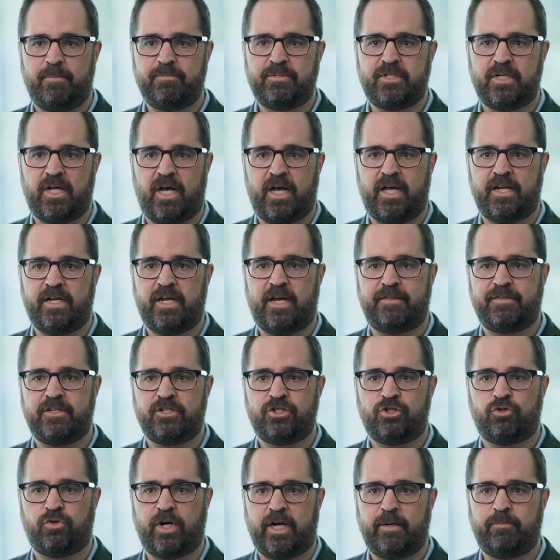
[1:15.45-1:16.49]
upside at the
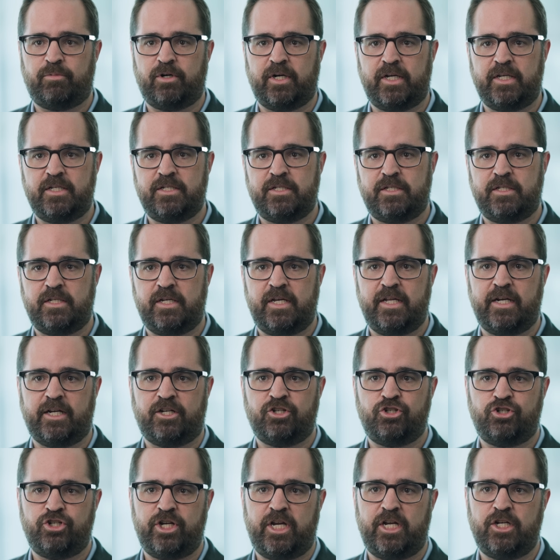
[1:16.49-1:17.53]
strike price in
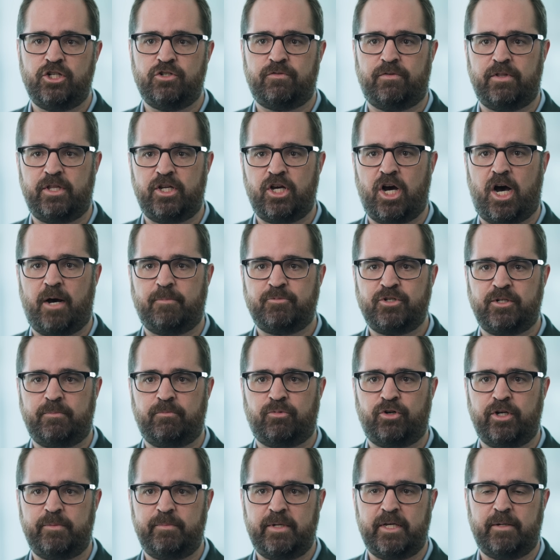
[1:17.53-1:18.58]
exchange for the option
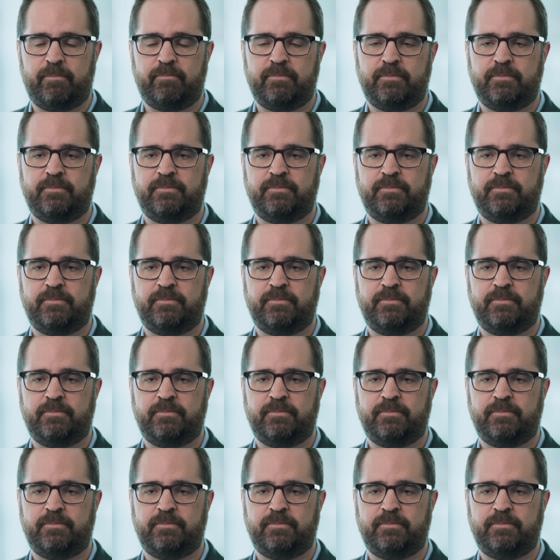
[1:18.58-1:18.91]
premium.